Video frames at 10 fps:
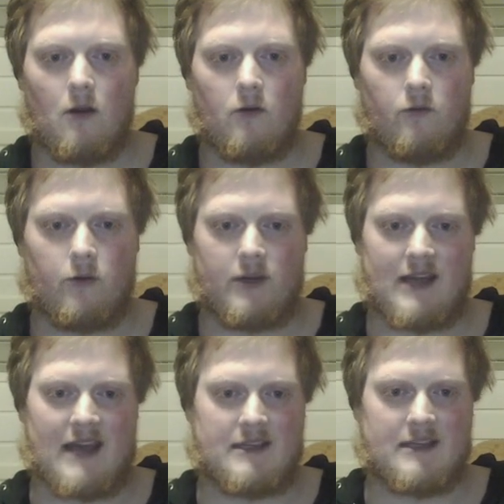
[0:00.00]
Rook
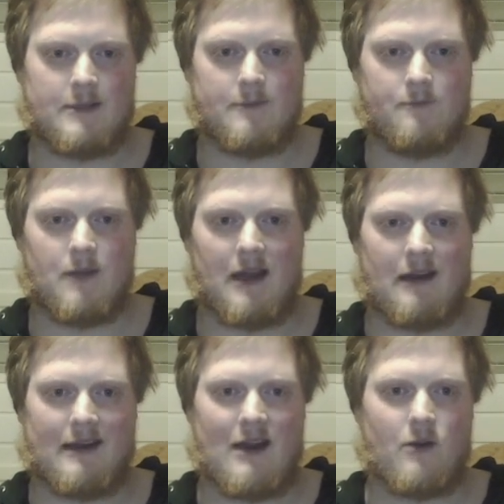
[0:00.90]
e8.
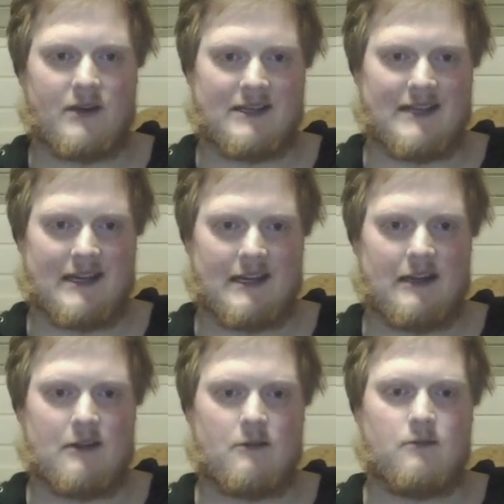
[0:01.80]
And now he can take
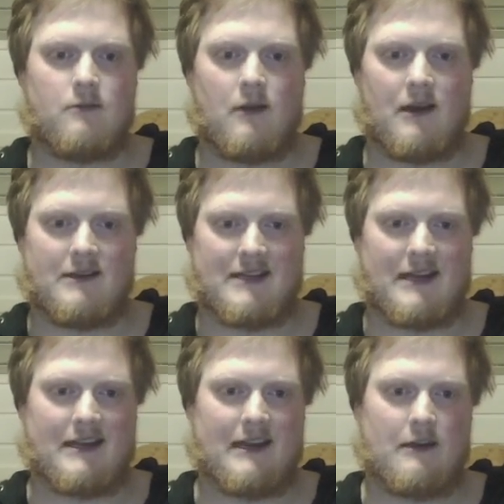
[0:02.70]
here, I
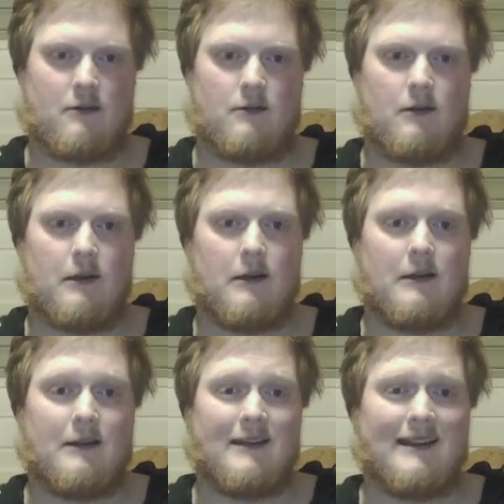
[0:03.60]
take here,
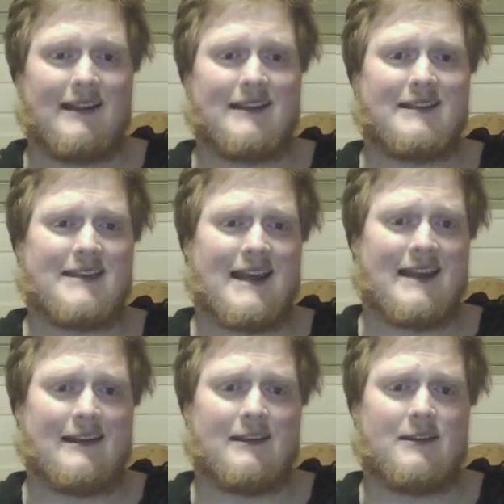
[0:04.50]
he can
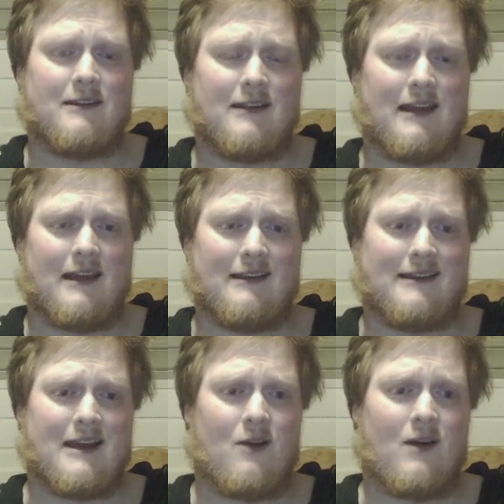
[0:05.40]
take, and
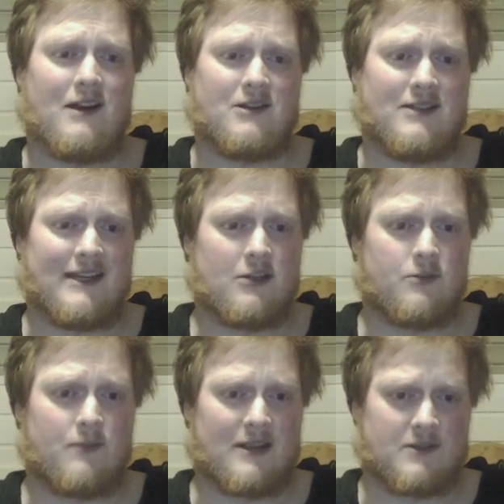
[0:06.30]
now I need to
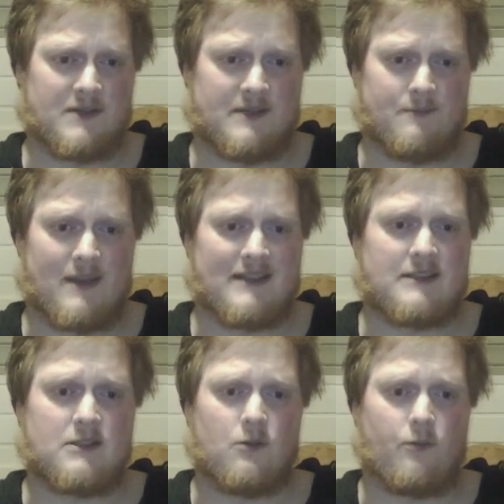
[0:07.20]
make some space,
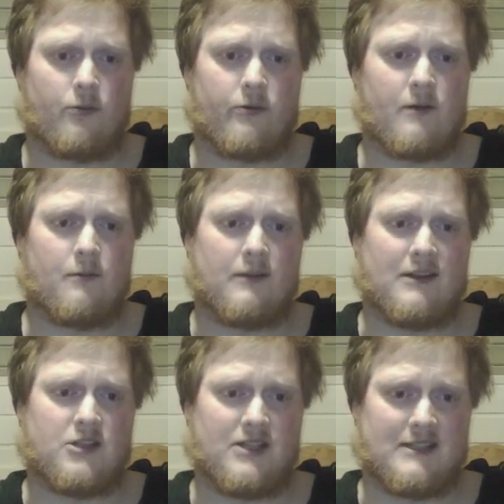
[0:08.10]
so probably
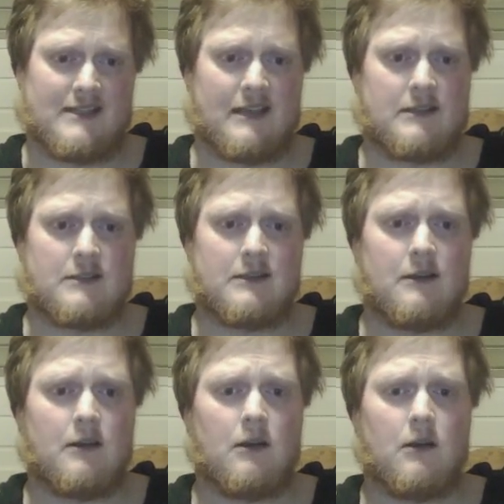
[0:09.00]
g6.
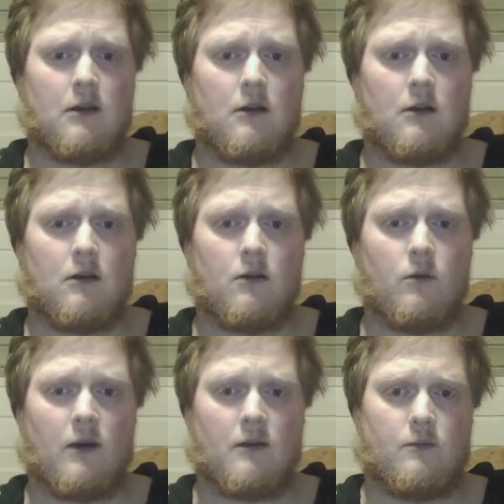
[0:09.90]

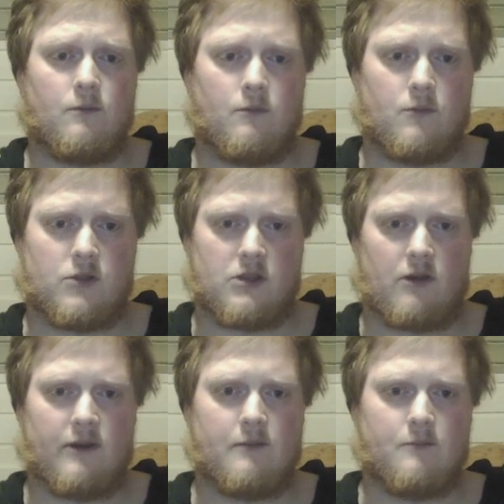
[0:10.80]
Well,
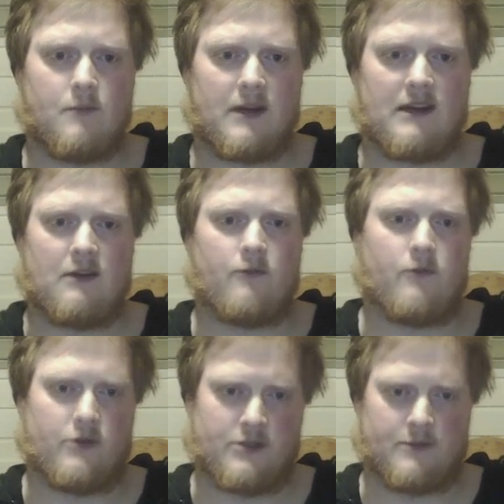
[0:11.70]
sorry, here
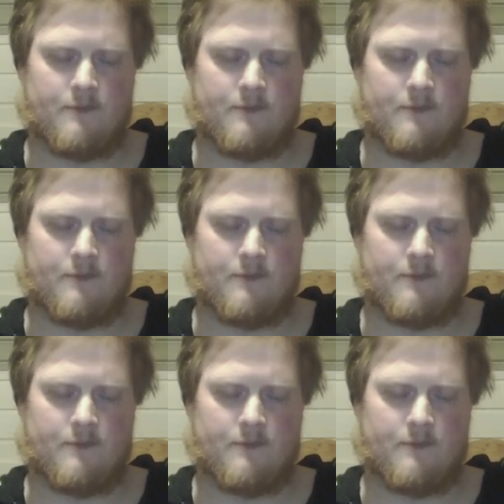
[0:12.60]
first.